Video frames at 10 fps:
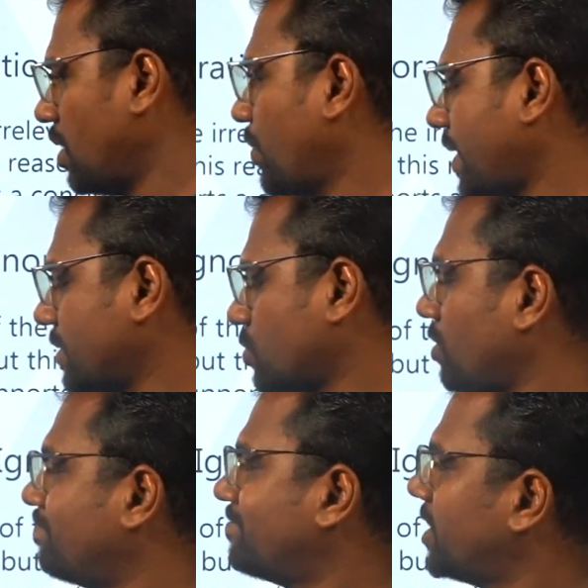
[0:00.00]
Okay,
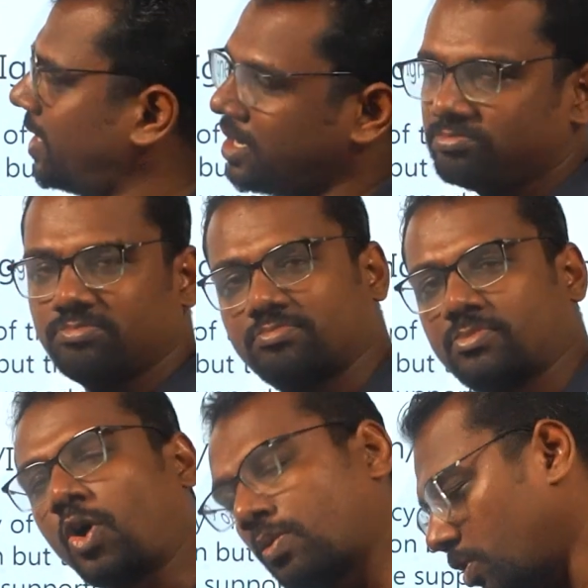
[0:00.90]
so here
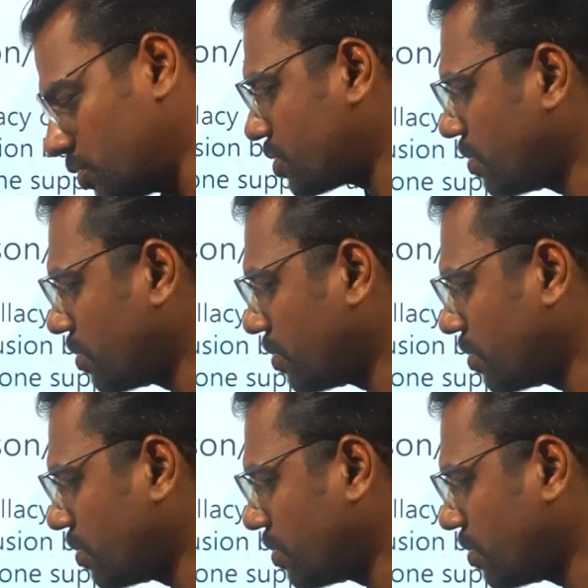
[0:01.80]
almost